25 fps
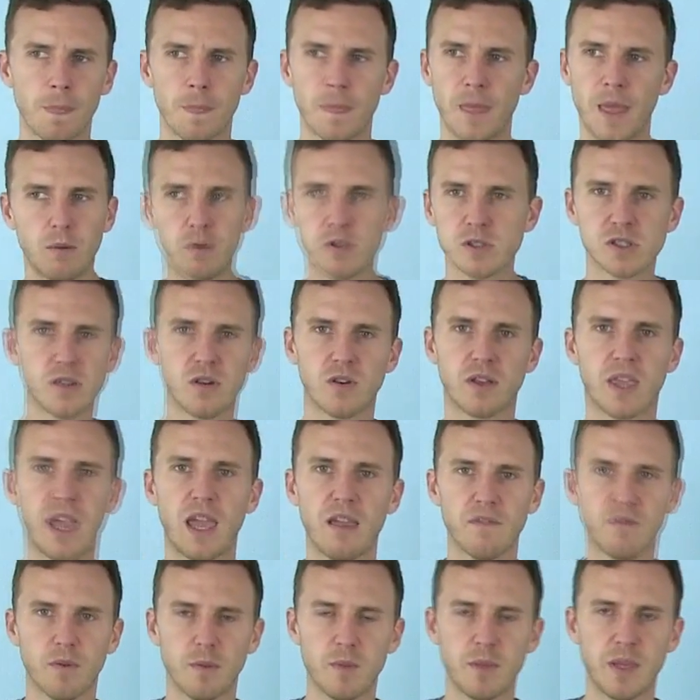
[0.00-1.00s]
That wasn't
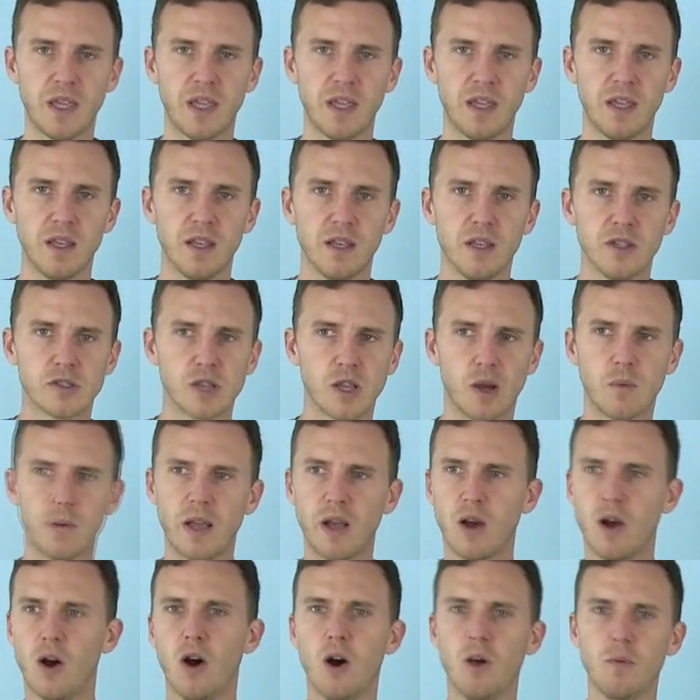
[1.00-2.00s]
okay for me. So I
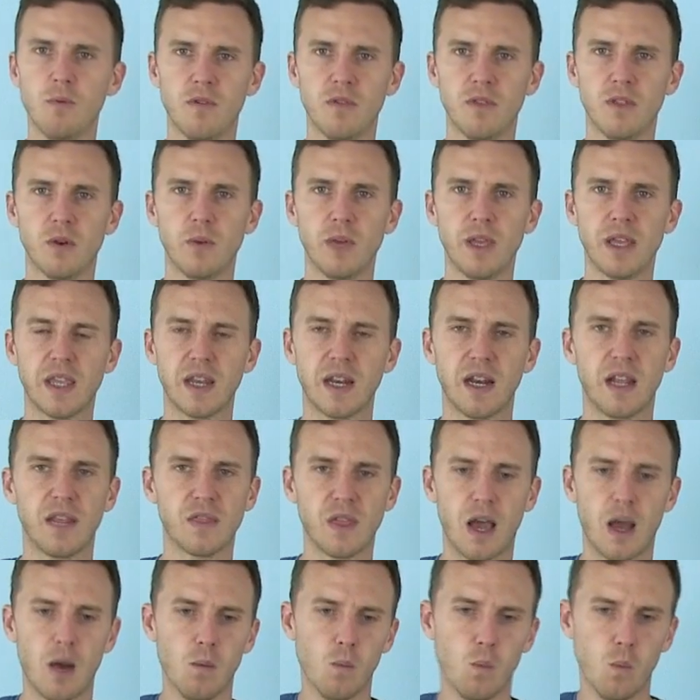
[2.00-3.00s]
went home over the weekend and I
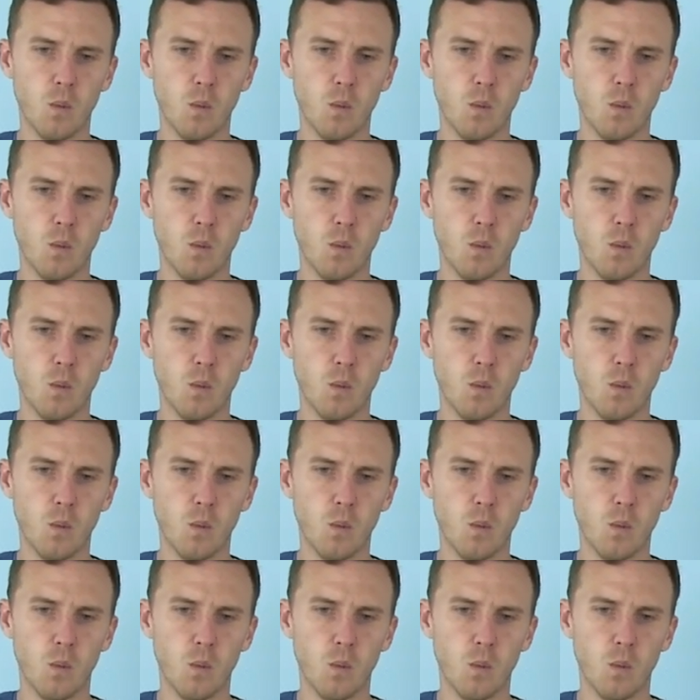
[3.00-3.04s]
thought,